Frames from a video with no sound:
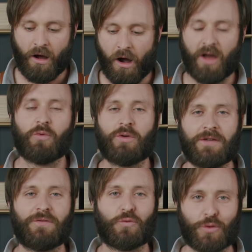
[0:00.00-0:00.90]
Either will
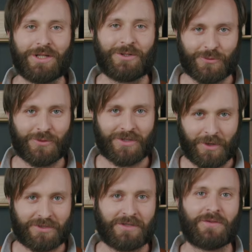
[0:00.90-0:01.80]
give you really good
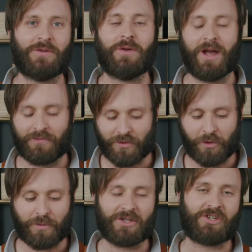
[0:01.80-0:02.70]
results. If you have
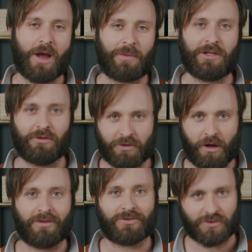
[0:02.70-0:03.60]
not been sharpening your
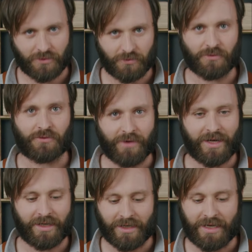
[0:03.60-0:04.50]
knives or tools
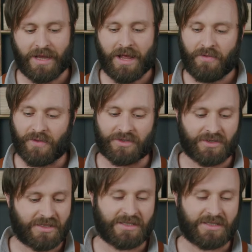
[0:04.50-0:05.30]
regularly, then just